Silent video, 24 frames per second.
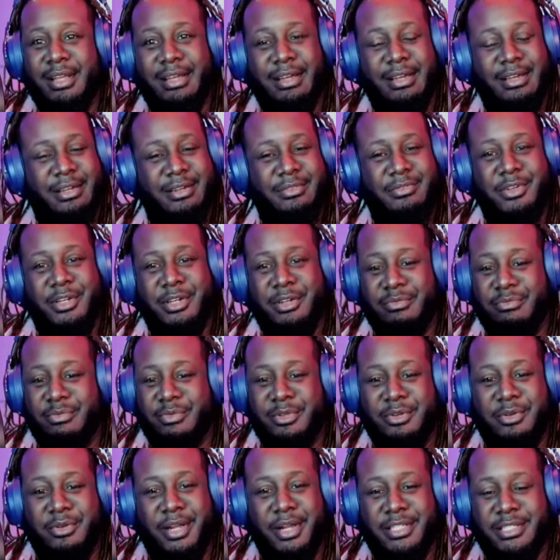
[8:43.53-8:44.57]
Uh, a
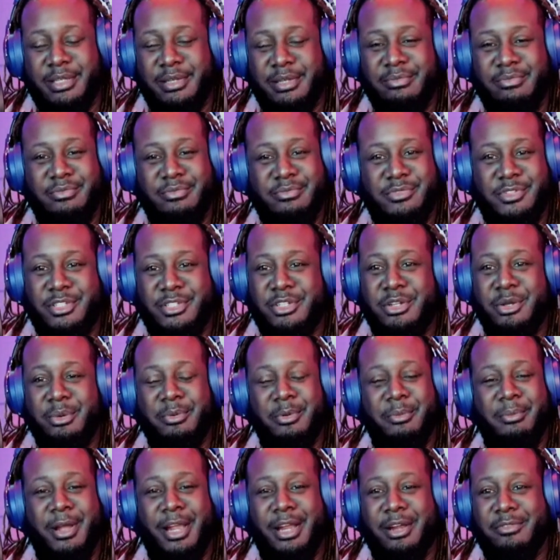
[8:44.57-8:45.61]
crazy
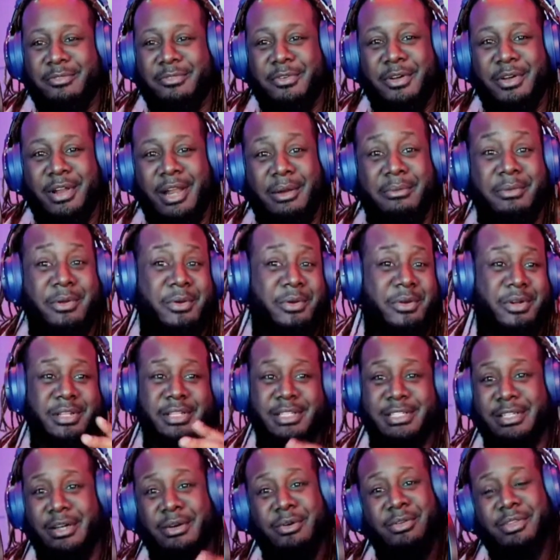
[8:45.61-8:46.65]
stupid microphone. I recorded
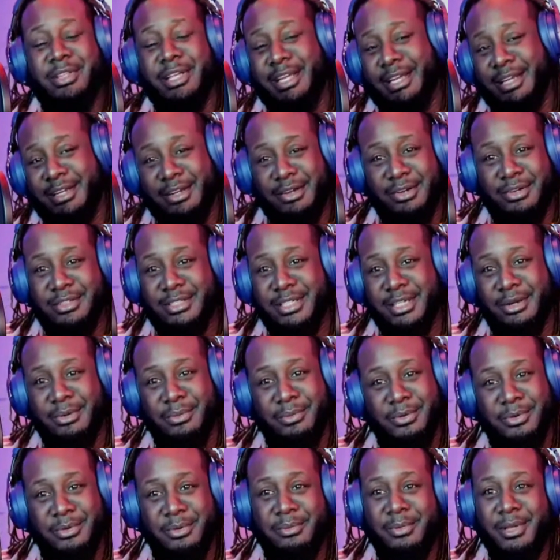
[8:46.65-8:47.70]
this whole thing in a hotel
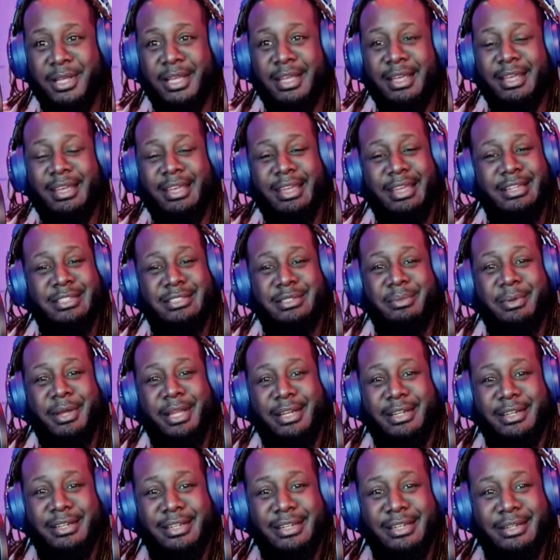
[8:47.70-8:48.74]
room in
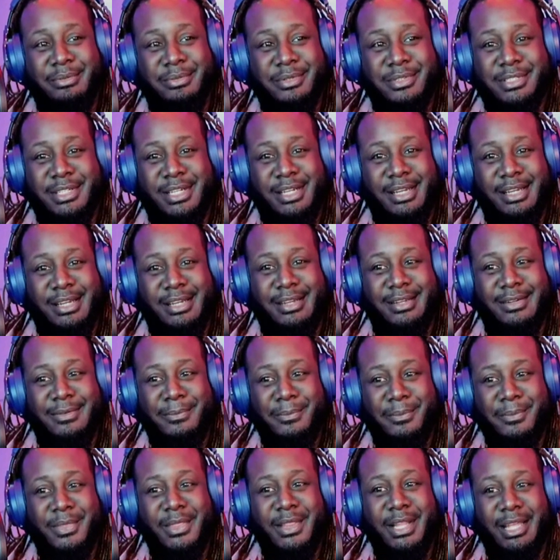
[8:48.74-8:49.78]
Jamaica, and it was uh,
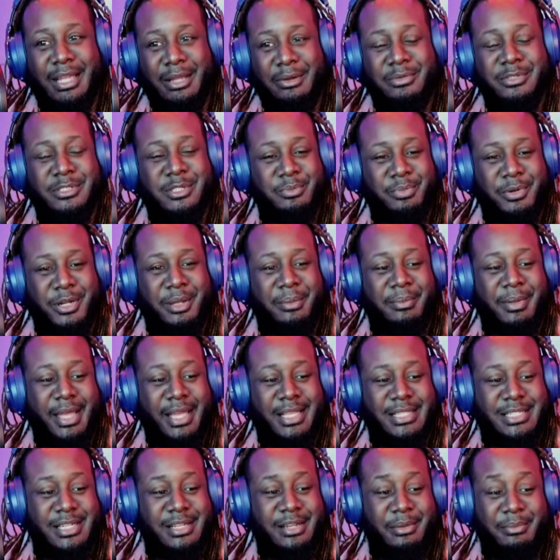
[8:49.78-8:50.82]
it was a pretty
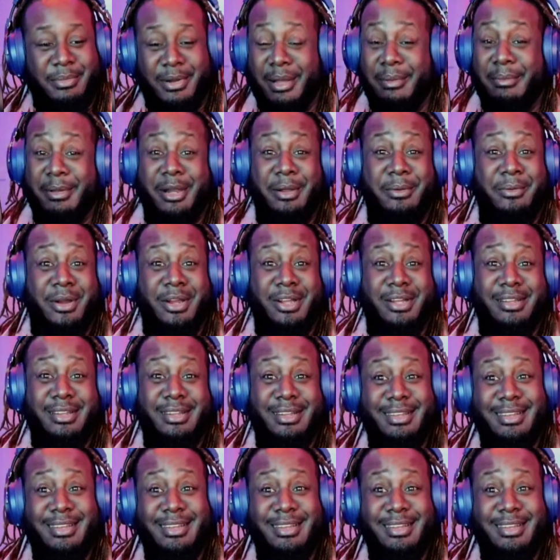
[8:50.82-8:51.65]
bad setup, but I made it work.